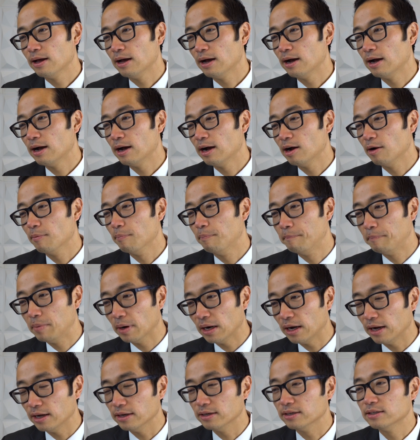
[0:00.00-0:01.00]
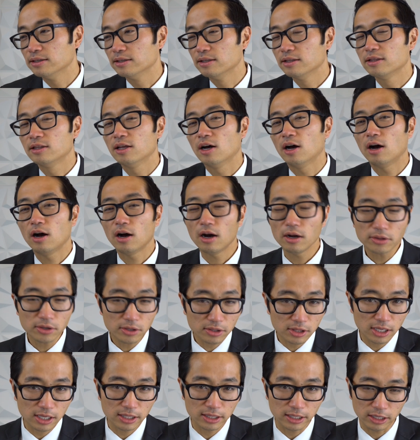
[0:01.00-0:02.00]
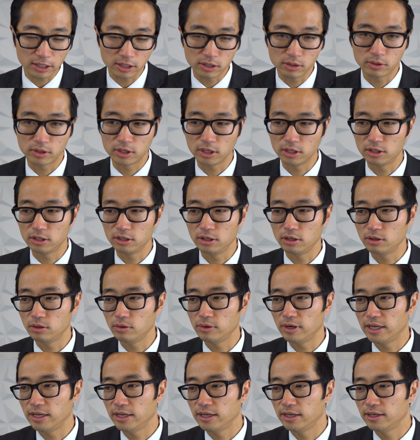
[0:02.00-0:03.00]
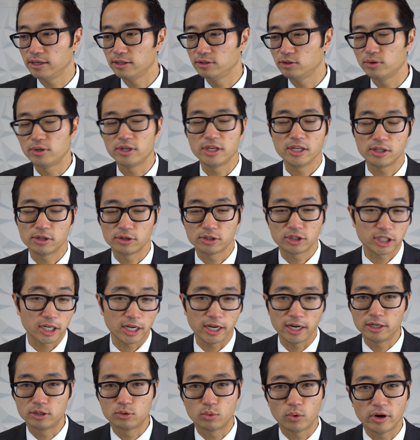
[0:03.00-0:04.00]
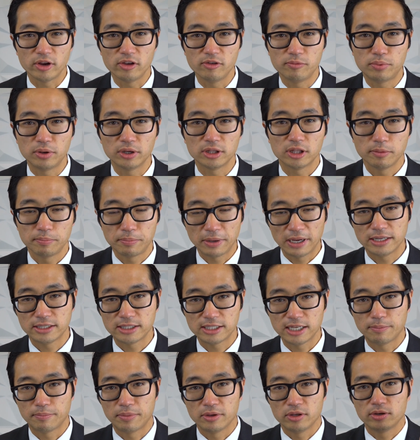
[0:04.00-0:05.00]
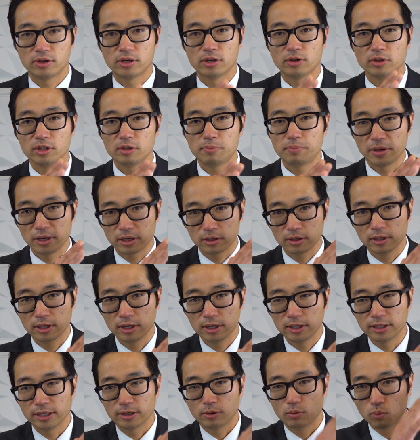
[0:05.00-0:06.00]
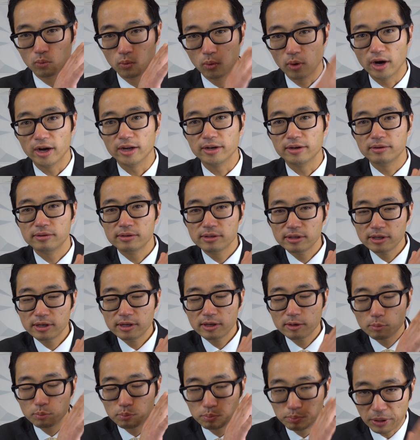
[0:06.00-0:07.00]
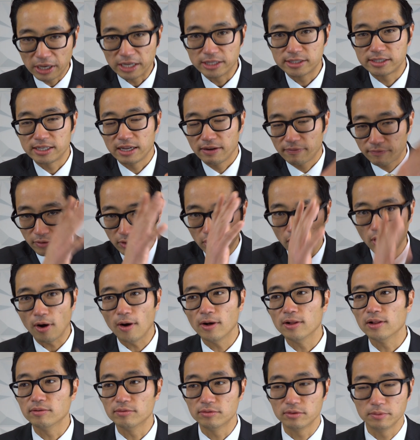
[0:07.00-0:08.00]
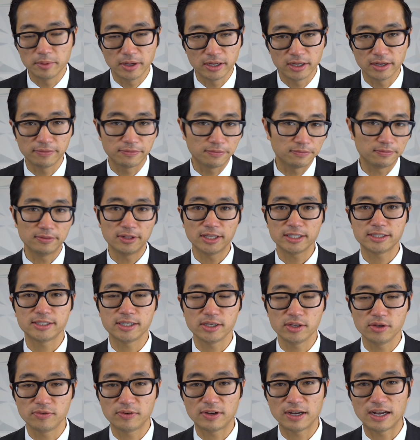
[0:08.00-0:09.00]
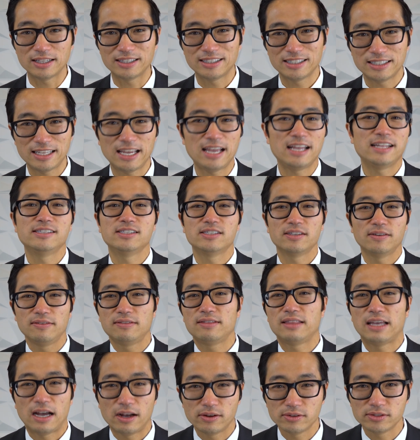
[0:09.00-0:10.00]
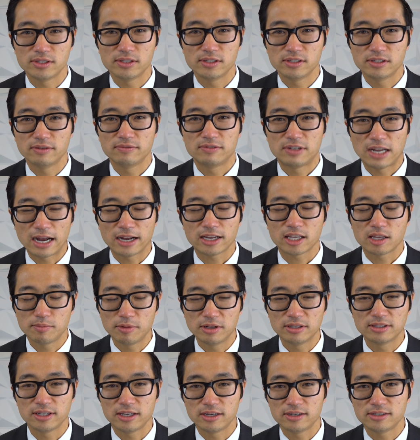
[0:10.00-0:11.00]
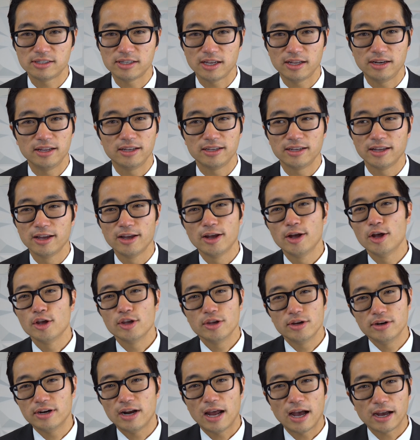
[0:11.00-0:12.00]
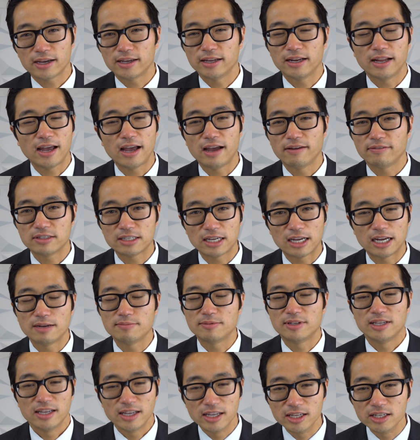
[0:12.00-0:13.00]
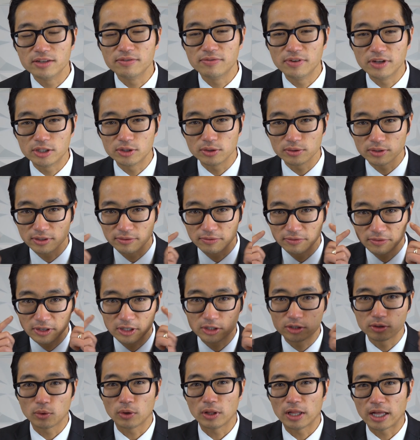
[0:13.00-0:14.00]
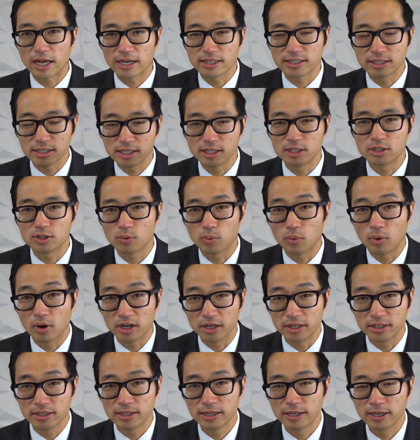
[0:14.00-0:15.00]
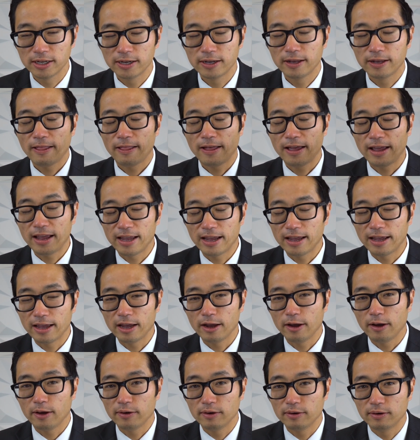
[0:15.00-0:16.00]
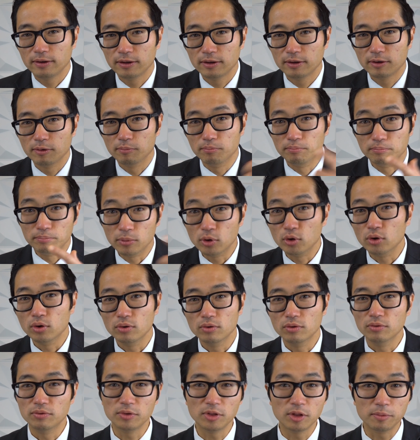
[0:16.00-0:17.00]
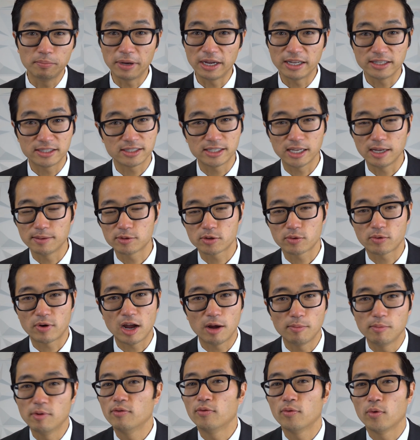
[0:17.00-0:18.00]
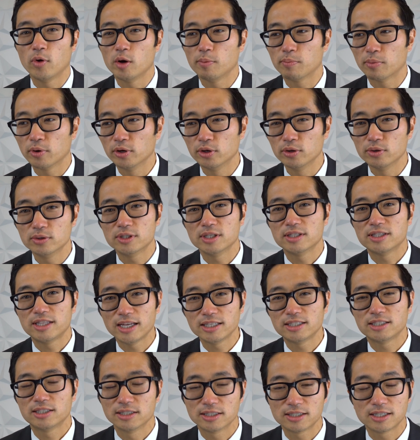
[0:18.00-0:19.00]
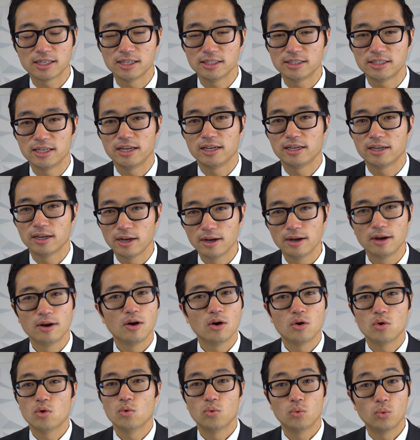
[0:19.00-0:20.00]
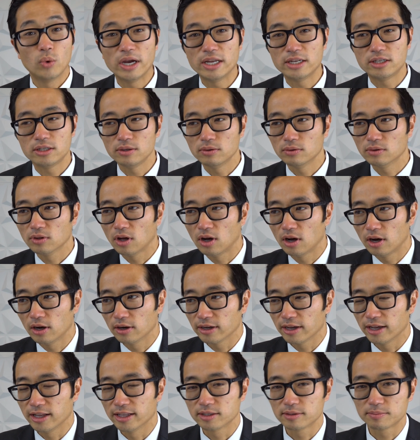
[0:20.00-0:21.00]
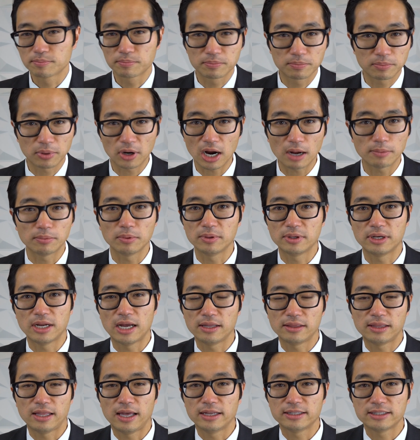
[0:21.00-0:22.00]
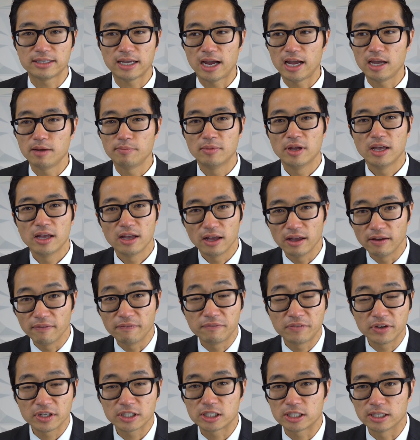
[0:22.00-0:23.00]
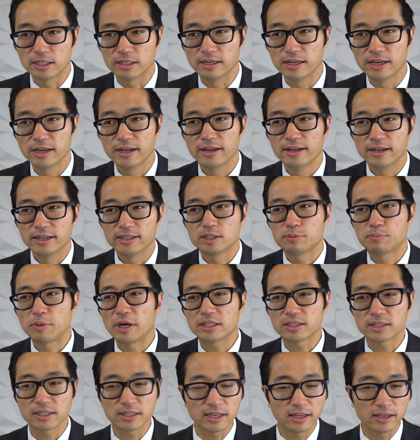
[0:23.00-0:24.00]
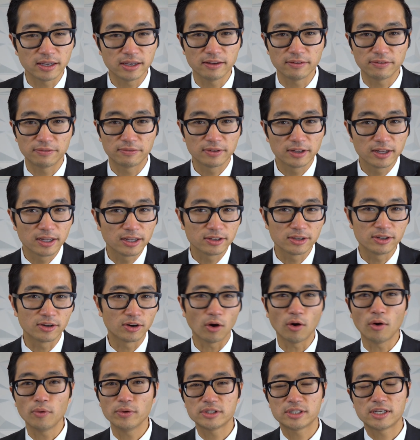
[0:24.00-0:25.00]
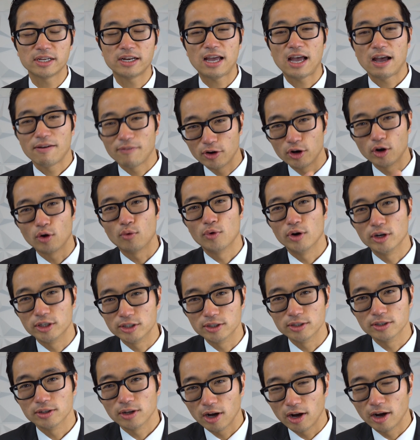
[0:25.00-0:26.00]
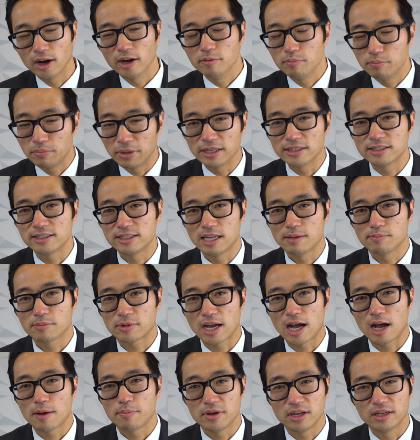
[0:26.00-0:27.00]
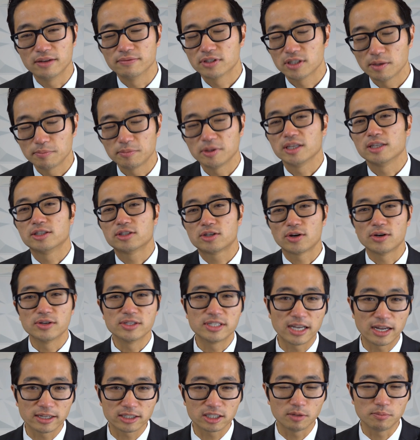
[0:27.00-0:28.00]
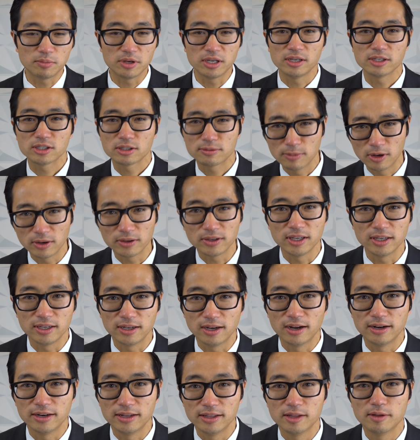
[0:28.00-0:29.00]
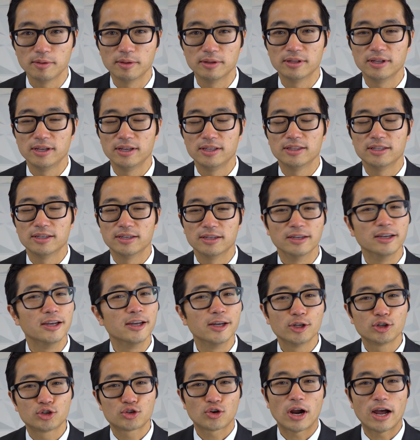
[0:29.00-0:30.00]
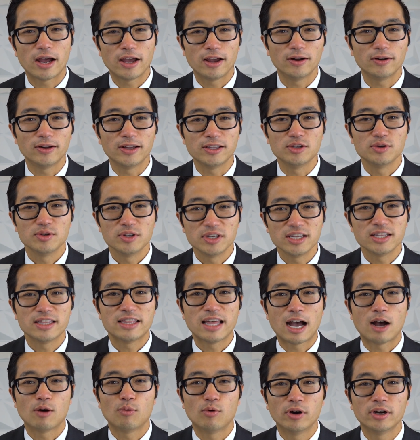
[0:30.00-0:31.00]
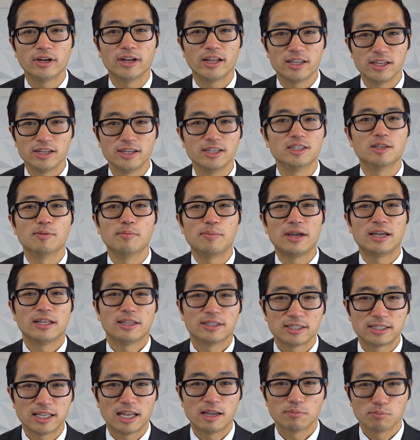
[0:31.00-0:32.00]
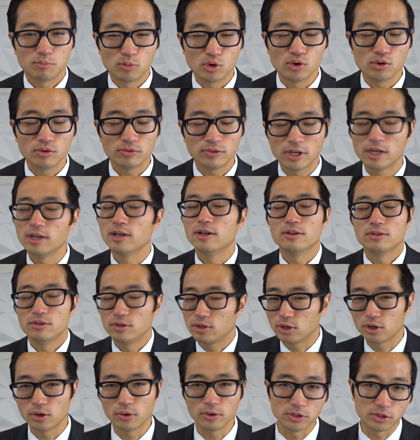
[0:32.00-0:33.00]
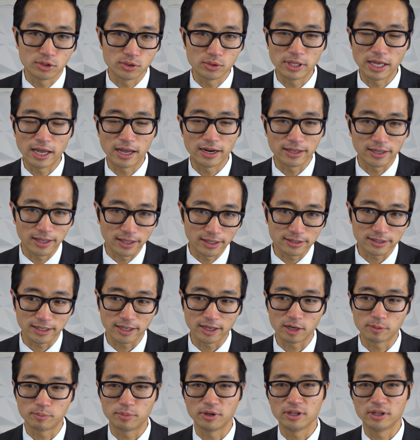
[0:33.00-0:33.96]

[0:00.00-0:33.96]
Um, but the other thing that you can do is you can either change where you put the Bates stamp, but you can only pick like one Bates stamp for all of them. And if, let's say you've got tens of thousands of documents that you're sending, you're not gonna have time to individually visualize each one and move the Bates stamps around before you produce it. That's just gonna take way too long. And it's probably not that time efficient, especially if you're always going to have an original un-Bates stamped copy, and if something turns out to be a smoking gun in the in the trial and you need that one and you need the Bates stamp moved, you can always do that again later.